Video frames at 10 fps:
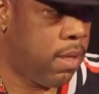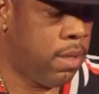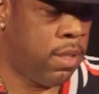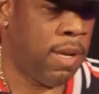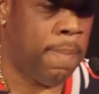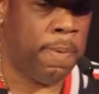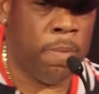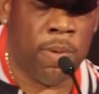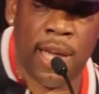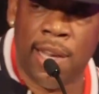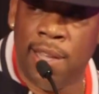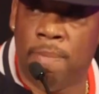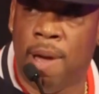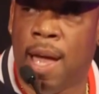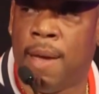some people that live
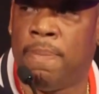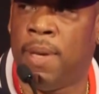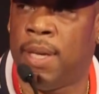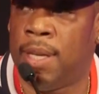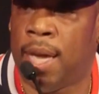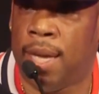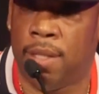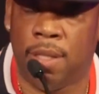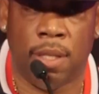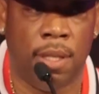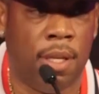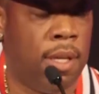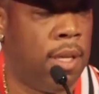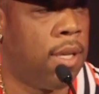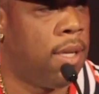behind big gates,
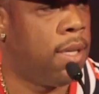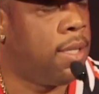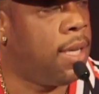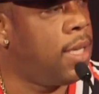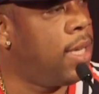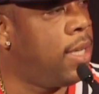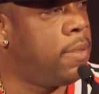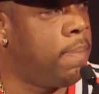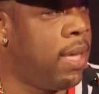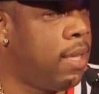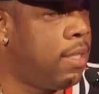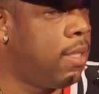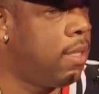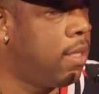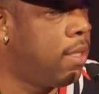their kids, man,
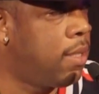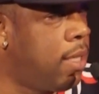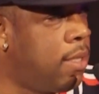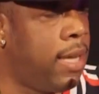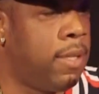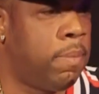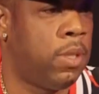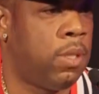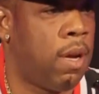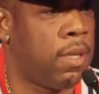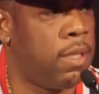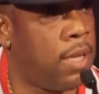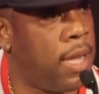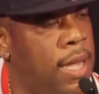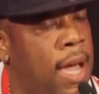they take them to talk to
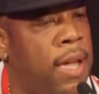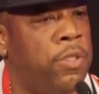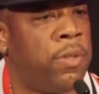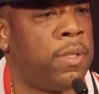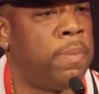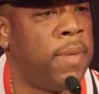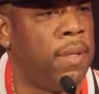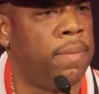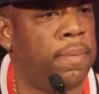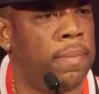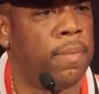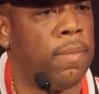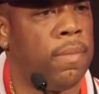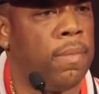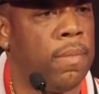psychiatrists, man.
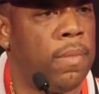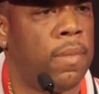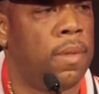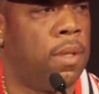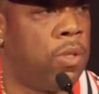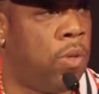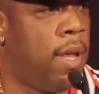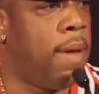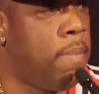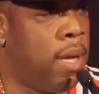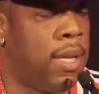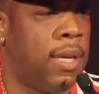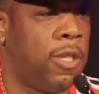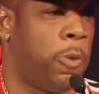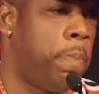So their money
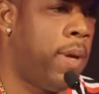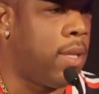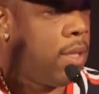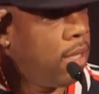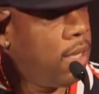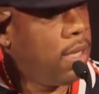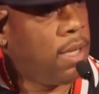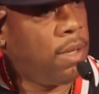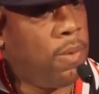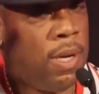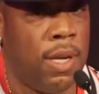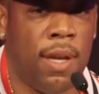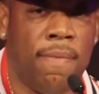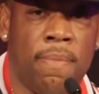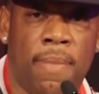is spent with
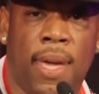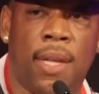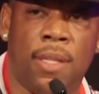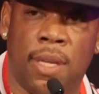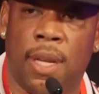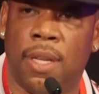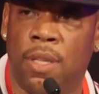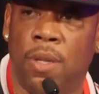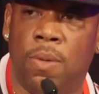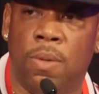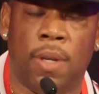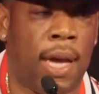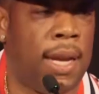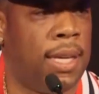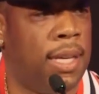another man telling you
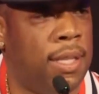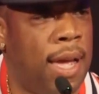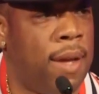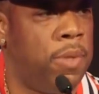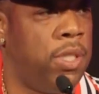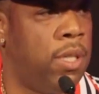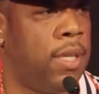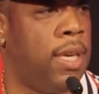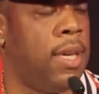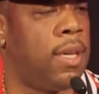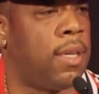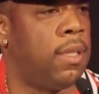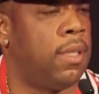how to get down with your kid.